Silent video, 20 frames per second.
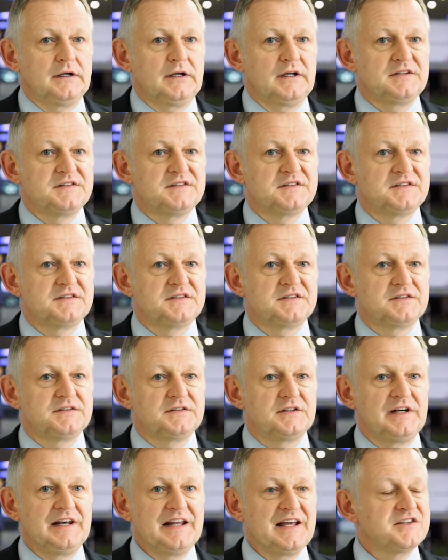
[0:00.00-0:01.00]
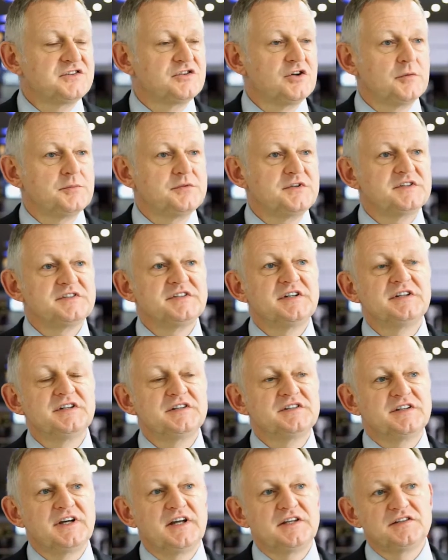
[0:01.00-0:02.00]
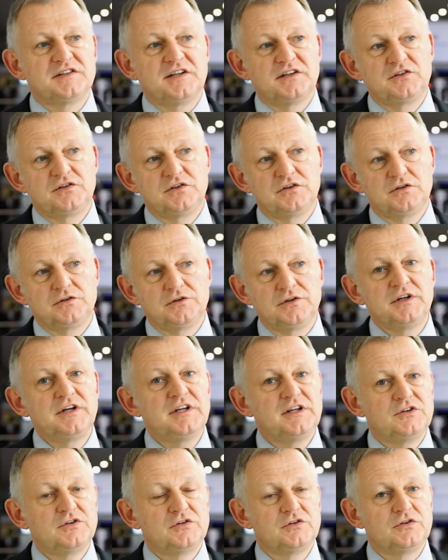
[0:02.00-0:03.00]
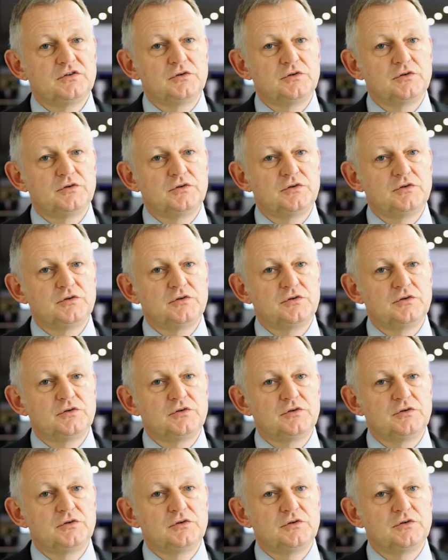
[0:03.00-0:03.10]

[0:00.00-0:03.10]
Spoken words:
It's less obvious in the sense that you need